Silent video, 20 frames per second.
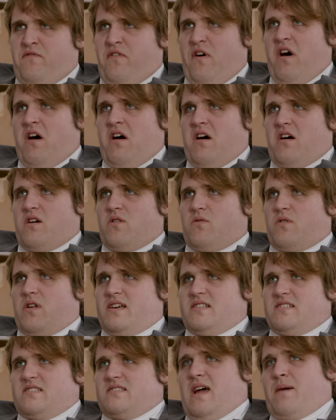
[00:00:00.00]
fog when
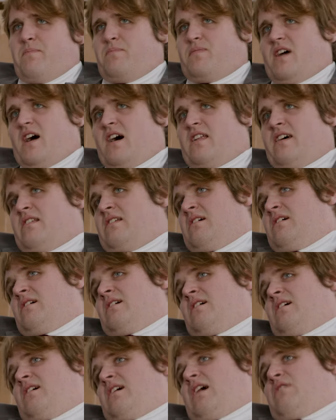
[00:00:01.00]
I stepped on it.
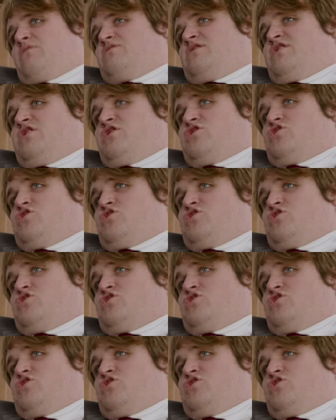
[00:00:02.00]
I was in the